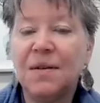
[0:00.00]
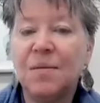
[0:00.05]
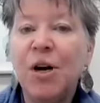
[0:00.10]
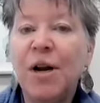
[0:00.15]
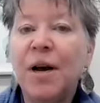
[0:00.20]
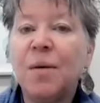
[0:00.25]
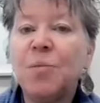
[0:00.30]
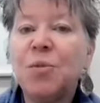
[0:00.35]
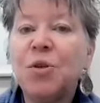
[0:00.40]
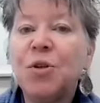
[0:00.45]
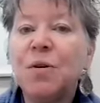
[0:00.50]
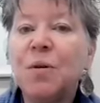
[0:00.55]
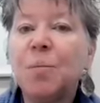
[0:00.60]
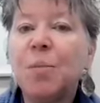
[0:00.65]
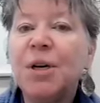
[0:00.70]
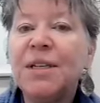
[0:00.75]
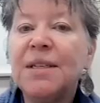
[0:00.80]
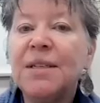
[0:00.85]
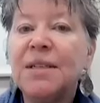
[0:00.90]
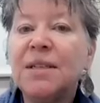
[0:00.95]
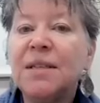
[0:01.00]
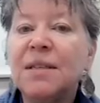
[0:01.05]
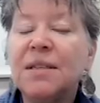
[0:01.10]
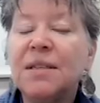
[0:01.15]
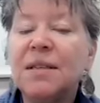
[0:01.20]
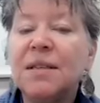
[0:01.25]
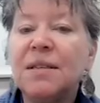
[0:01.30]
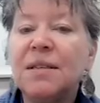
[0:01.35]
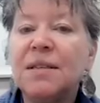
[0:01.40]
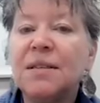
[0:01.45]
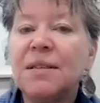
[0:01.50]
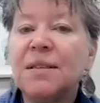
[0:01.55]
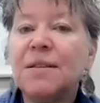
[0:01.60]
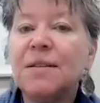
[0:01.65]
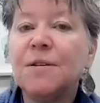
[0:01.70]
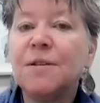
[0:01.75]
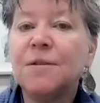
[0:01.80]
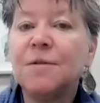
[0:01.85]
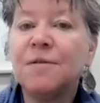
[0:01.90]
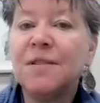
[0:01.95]
Perhaps your abundance is in
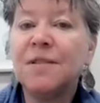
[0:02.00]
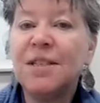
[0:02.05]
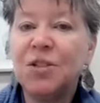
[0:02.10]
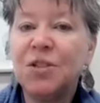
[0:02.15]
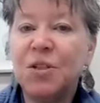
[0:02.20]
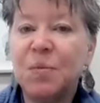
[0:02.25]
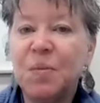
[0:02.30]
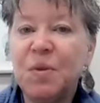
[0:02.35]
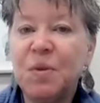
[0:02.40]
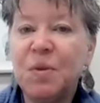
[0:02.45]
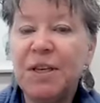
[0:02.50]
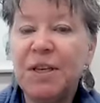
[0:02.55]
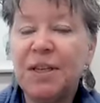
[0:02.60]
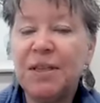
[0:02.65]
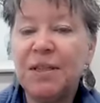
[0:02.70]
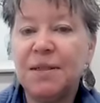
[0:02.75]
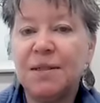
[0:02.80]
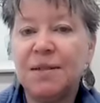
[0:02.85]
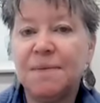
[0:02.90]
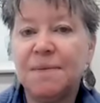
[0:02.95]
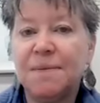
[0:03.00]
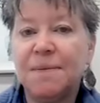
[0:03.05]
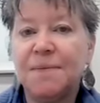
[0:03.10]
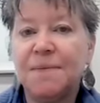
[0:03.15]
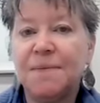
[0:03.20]
your friendship space.